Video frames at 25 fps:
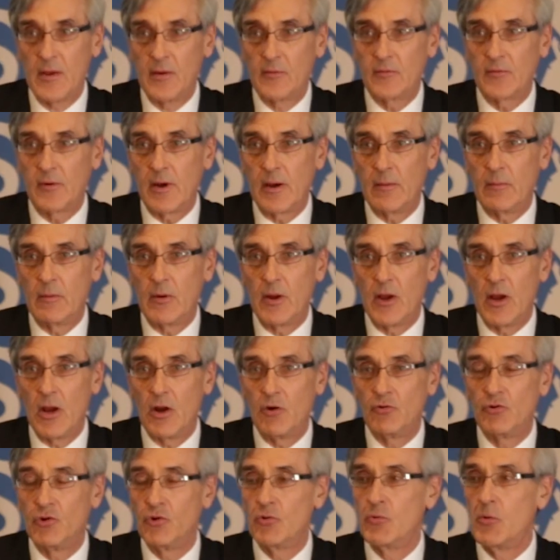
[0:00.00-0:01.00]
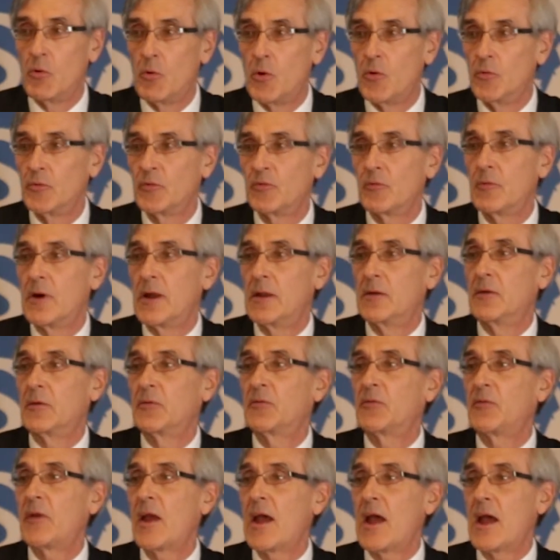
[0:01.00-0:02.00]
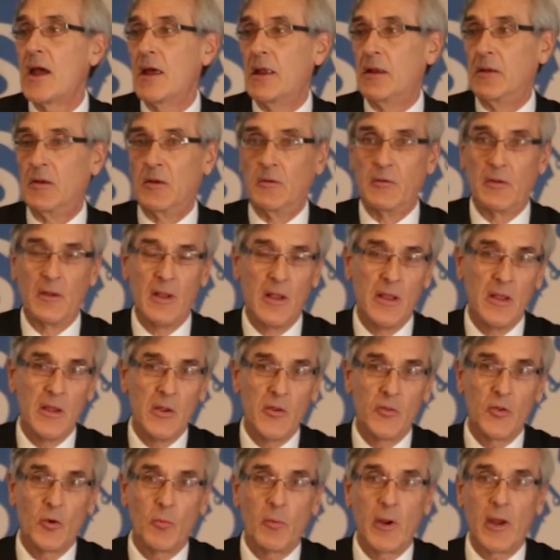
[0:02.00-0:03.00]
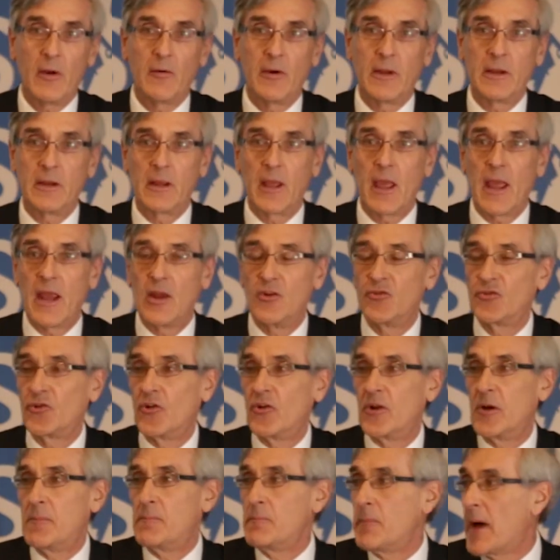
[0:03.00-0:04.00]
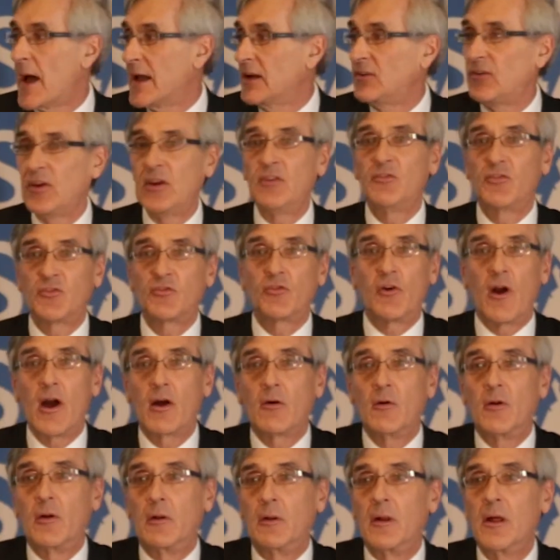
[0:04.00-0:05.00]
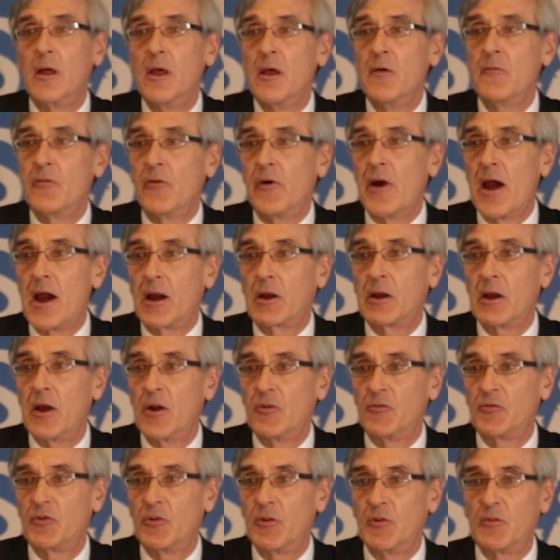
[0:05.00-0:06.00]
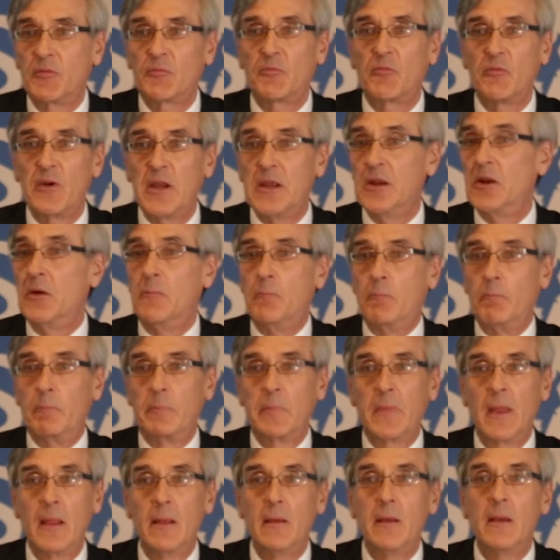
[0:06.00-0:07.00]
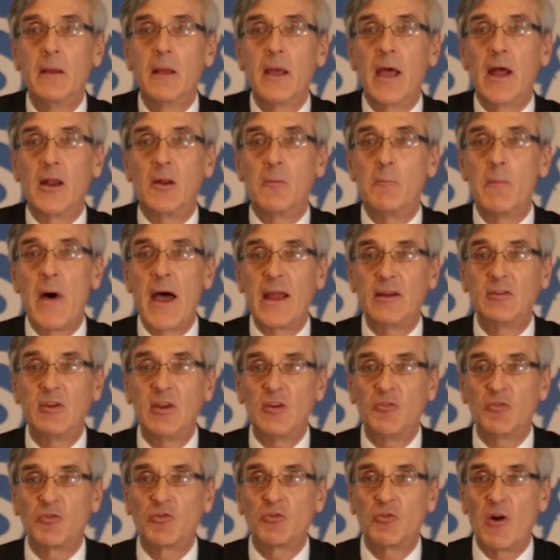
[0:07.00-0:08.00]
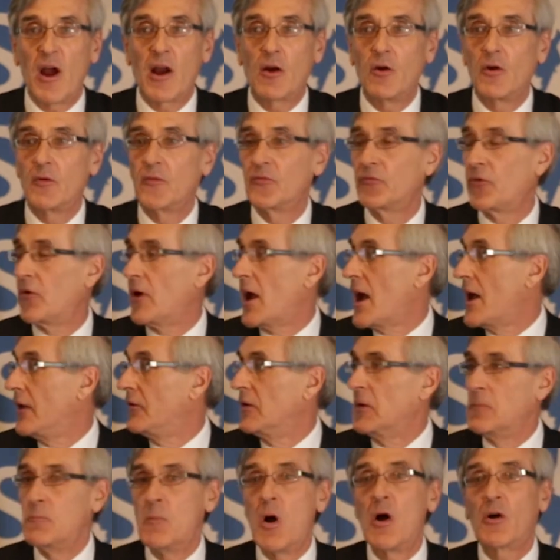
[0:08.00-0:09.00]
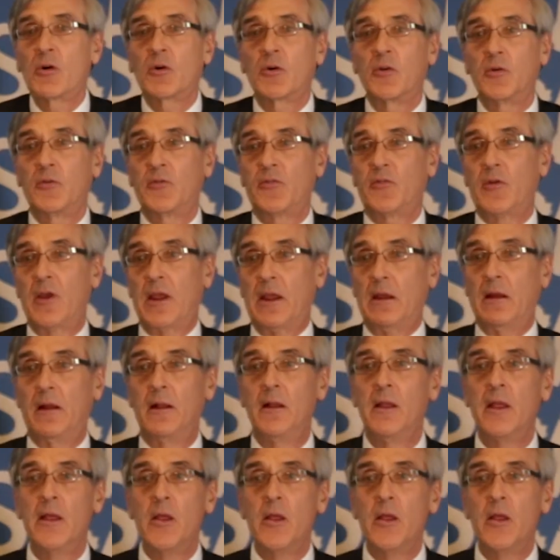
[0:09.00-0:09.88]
So I would urge you all to understand that we're engaged in a mighty struggle for our country's freedom and a mighty struggle for our democracy,